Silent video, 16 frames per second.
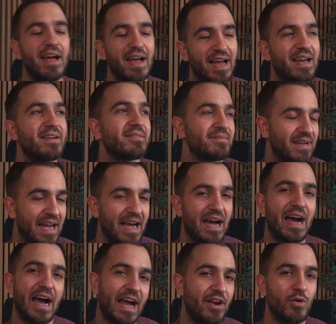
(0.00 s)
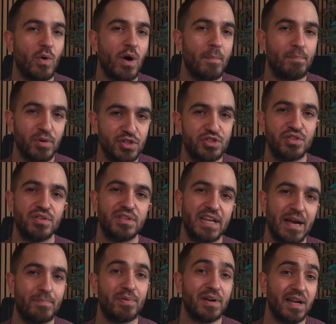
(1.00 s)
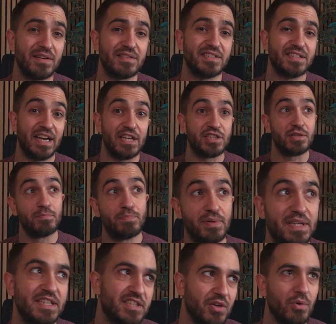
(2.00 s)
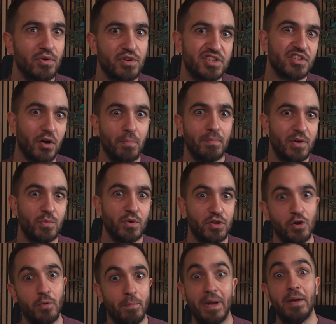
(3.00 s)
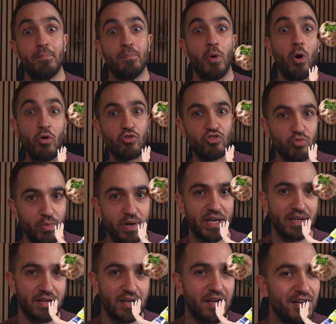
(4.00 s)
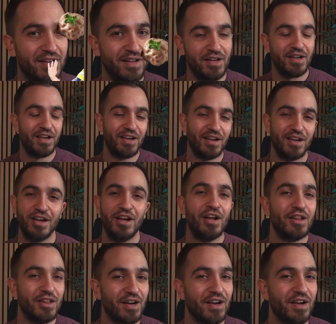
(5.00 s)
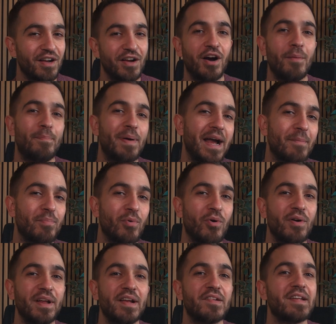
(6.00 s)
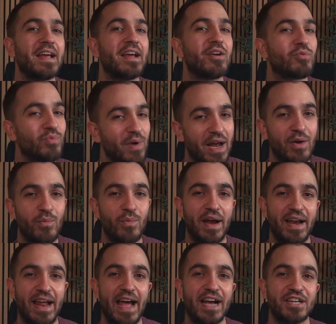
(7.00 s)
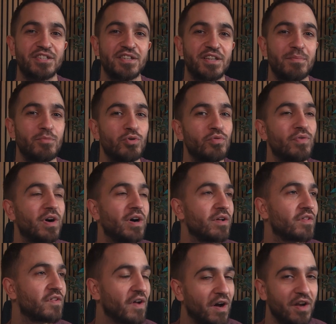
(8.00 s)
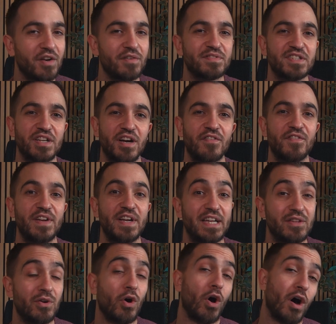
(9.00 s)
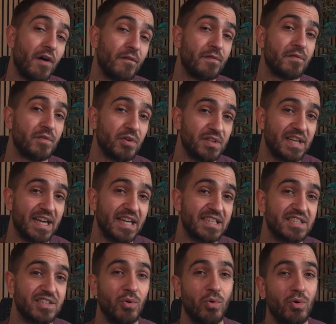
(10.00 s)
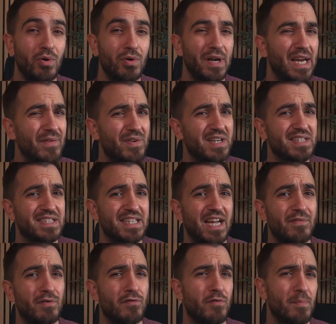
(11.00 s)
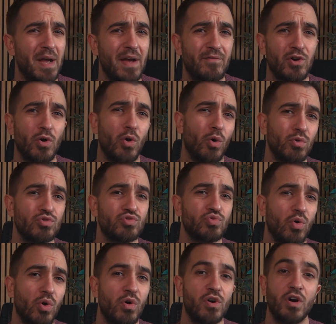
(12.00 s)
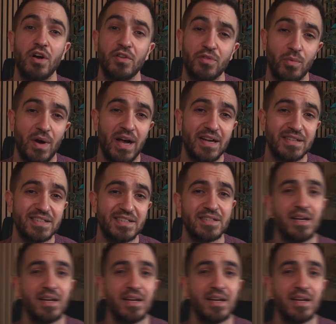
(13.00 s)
And yeah, I know I butchered that pronunciation. Please don't assault me with your meatballs, Sweden. Look, a pegboard is a great way to actually move a ton of stuff either off of your desk or even to save you from having a whole drawer otherwise.